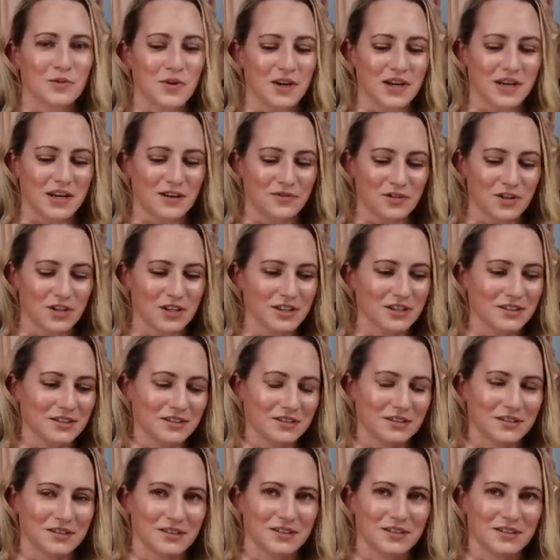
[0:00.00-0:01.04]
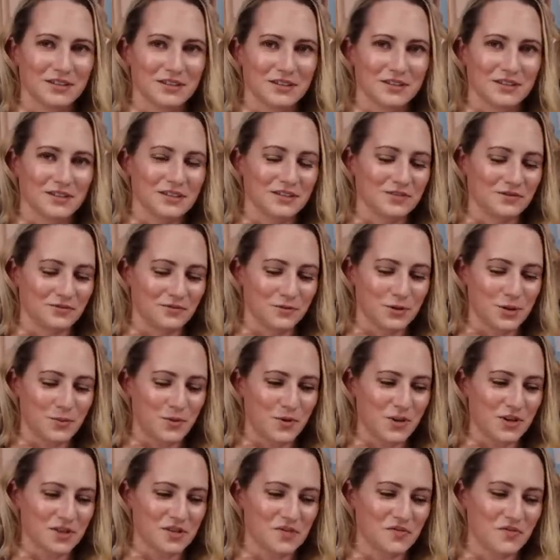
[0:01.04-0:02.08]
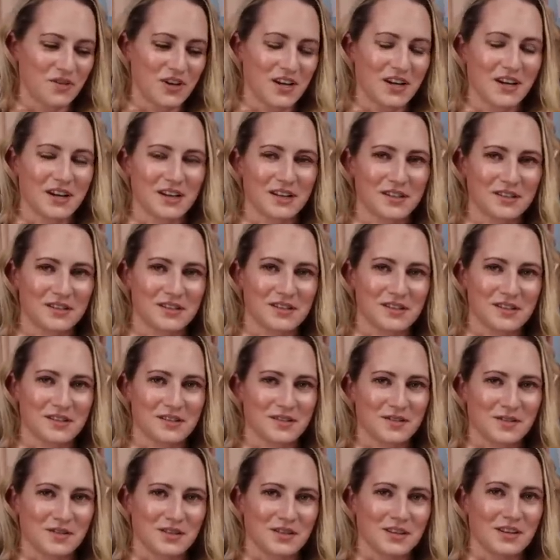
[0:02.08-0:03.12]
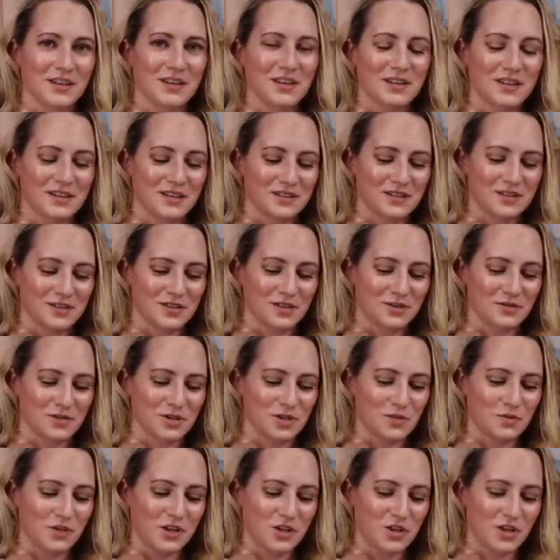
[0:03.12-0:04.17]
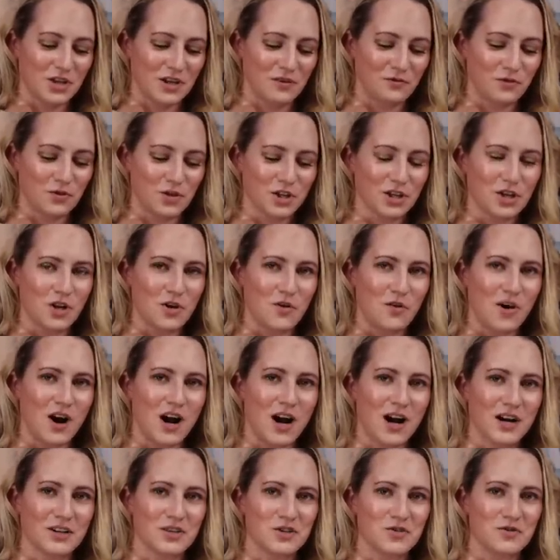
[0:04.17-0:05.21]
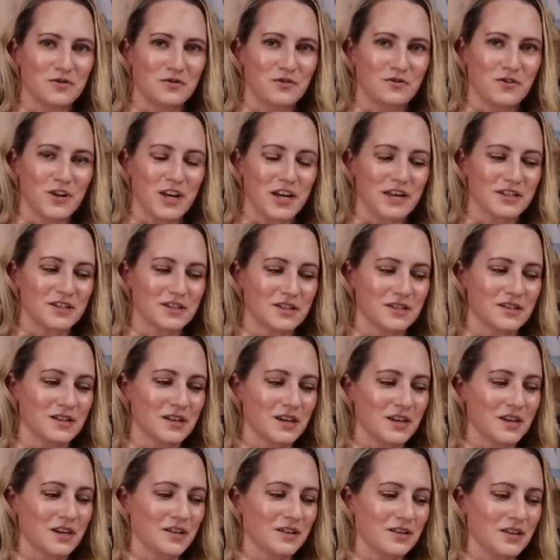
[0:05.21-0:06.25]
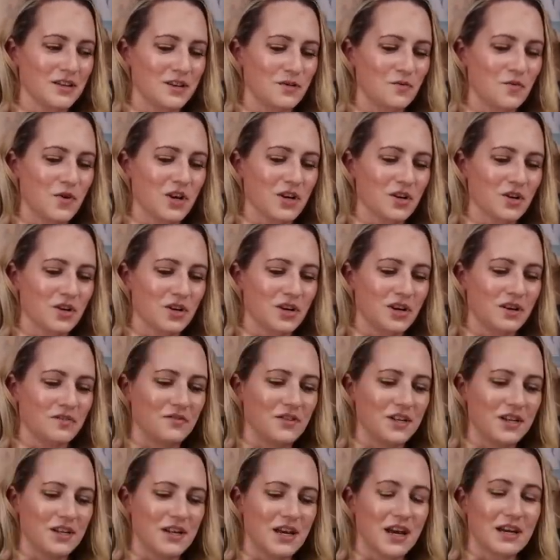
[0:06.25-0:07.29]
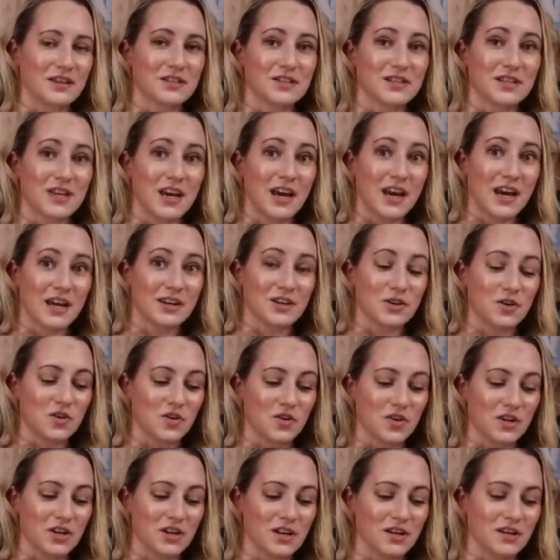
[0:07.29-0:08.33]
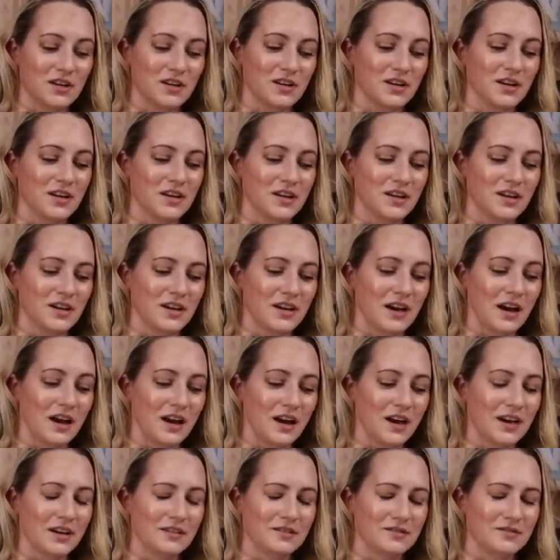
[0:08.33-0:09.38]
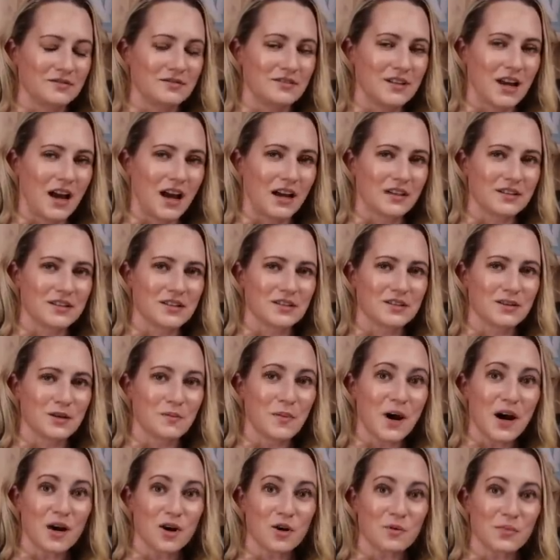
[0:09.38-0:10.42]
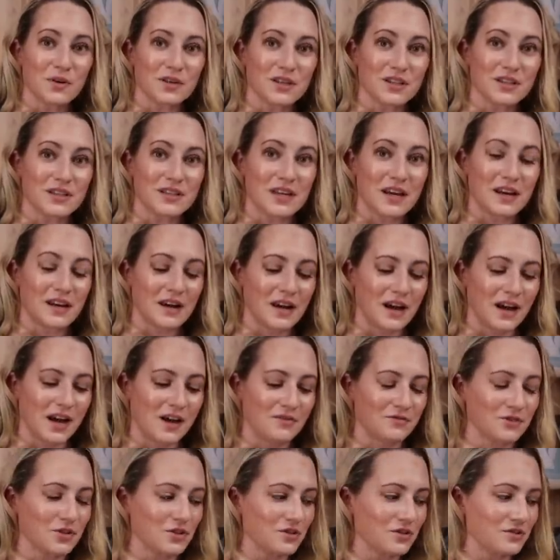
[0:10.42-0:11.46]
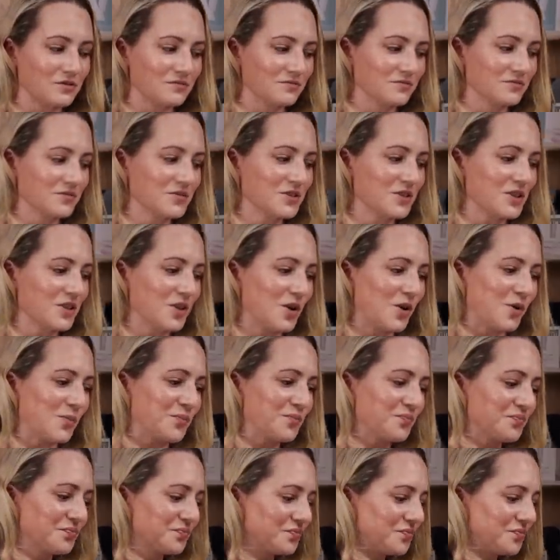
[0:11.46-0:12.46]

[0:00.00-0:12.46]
whatever, sports fans. So Sweet Chef will go on to face the winner of the next category. Not tomorrow, but the day after. So,